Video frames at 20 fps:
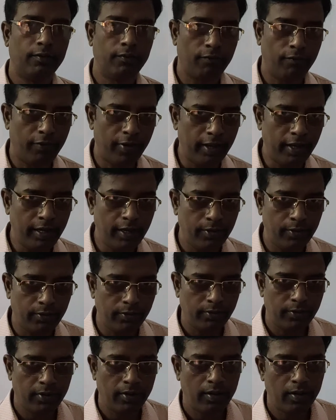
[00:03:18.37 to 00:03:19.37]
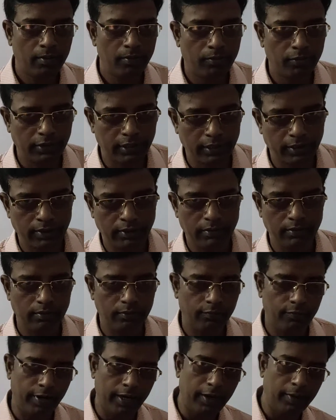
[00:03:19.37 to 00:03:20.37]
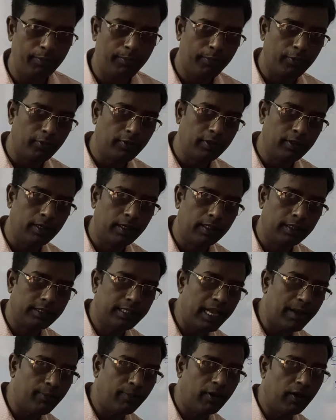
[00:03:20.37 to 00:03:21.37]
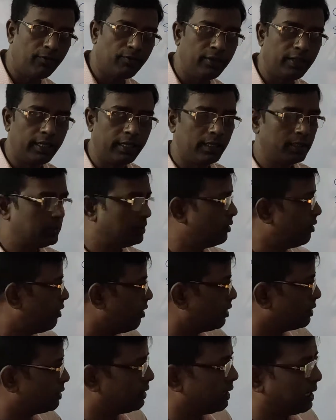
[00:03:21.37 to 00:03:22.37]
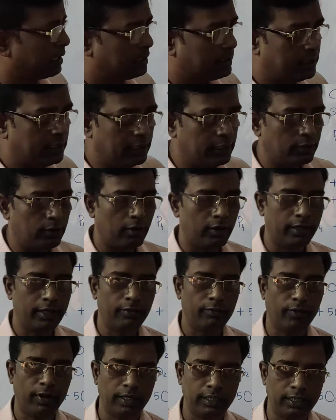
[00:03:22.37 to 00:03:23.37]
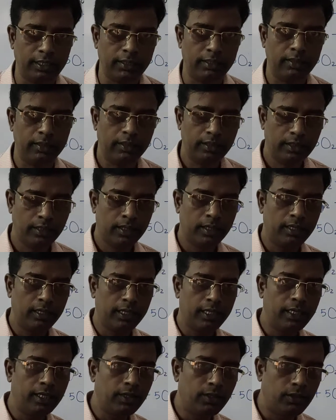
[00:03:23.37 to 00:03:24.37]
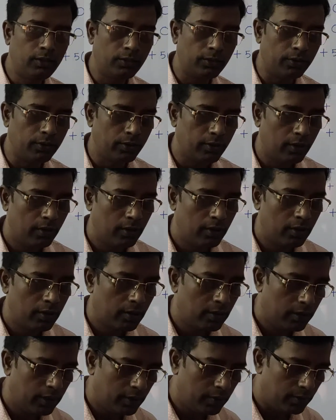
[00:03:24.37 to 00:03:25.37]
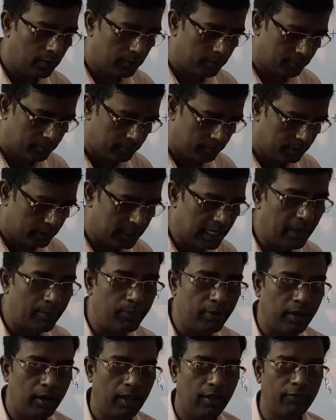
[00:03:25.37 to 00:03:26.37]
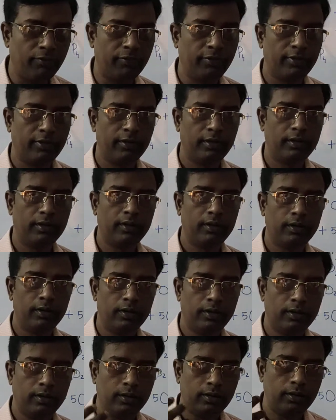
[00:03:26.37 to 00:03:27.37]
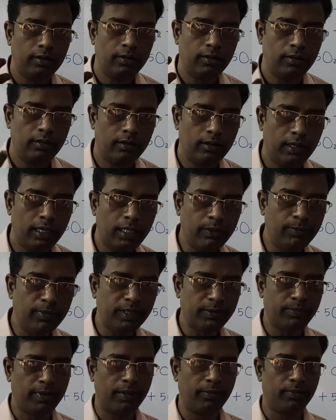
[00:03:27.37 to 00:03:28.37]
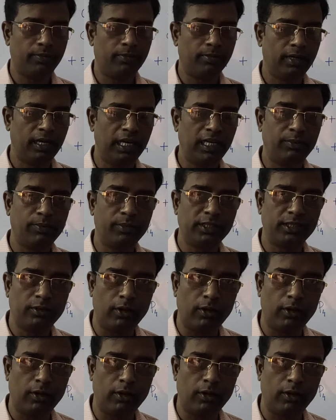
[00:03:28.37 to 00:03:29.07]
when you put a sample of these oxides dissolved in water into sample of litmus